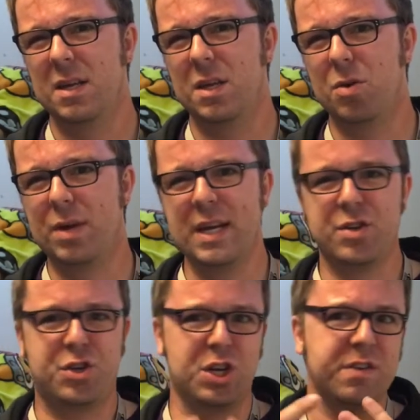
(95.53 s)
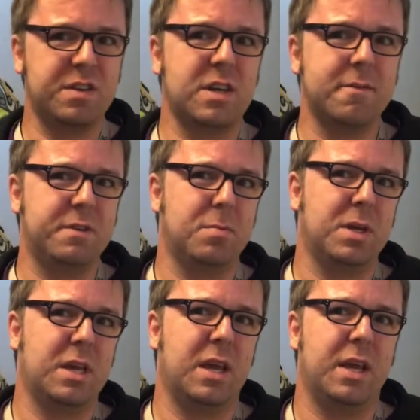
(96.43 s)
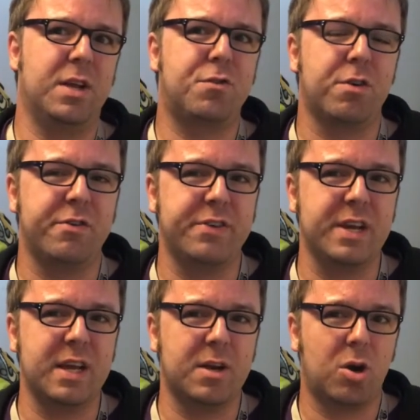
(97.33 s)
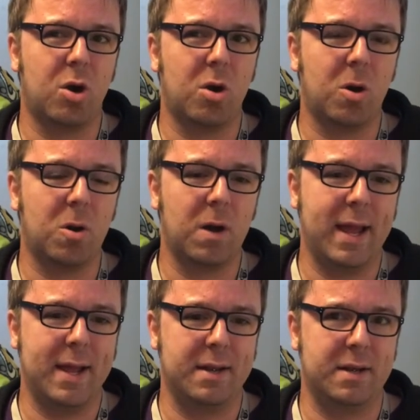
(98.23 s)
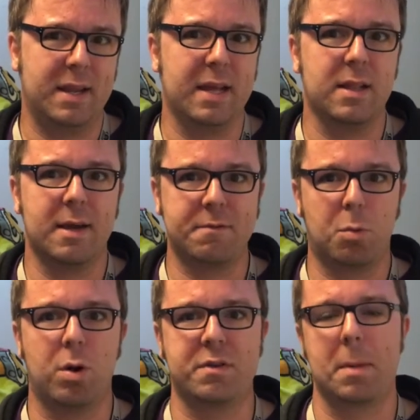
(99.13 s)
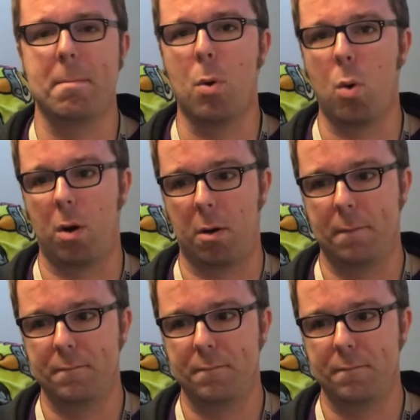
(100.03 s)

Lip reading: You get just enough to be interested in her and get left wanting more.